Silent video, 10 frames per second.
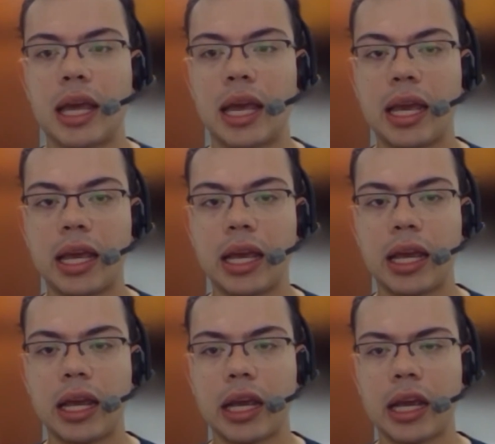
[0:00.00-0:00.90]

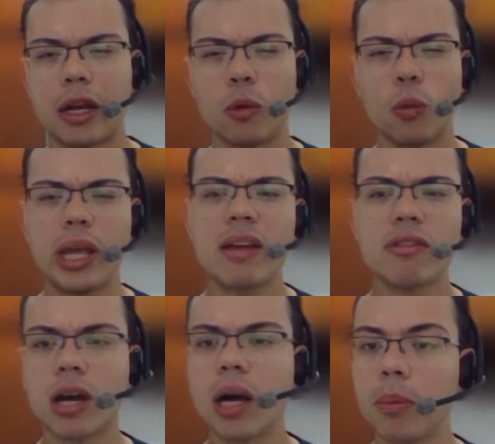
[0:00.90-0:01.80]
And we have a
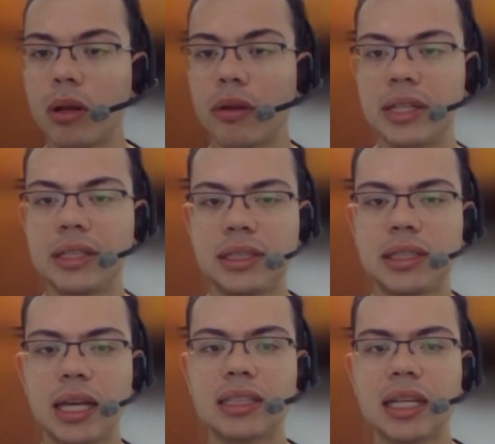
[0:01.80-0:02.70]
couple of this
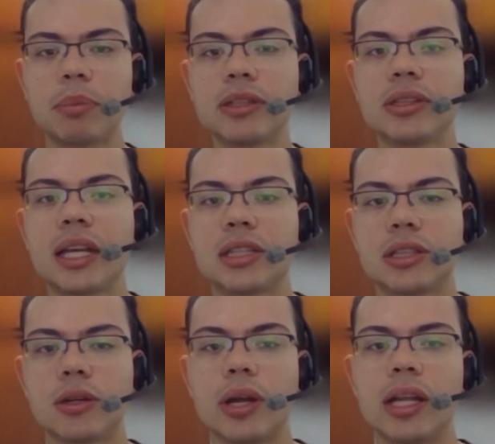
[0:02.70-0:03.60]
acceptance tests
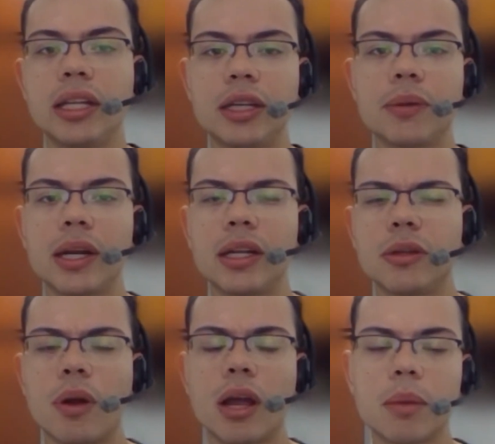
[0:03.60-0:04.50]
already integrated into
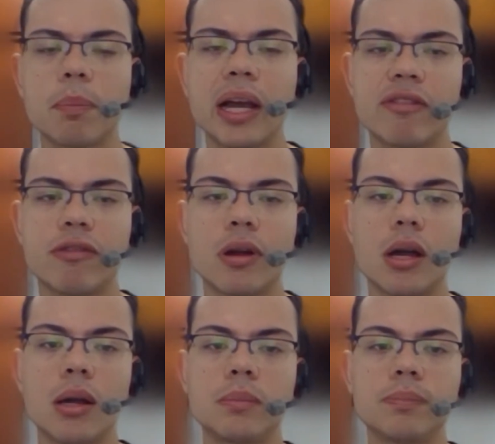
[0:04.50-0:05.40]
RocketPy
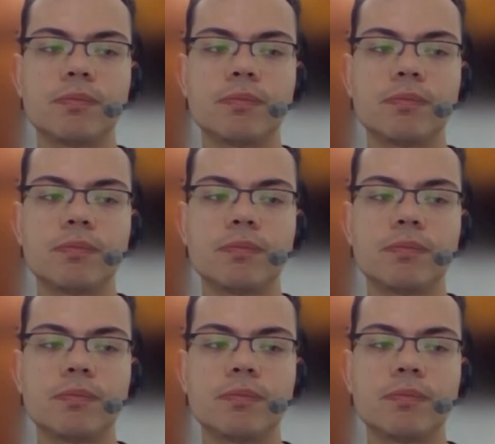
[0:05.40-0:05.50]
from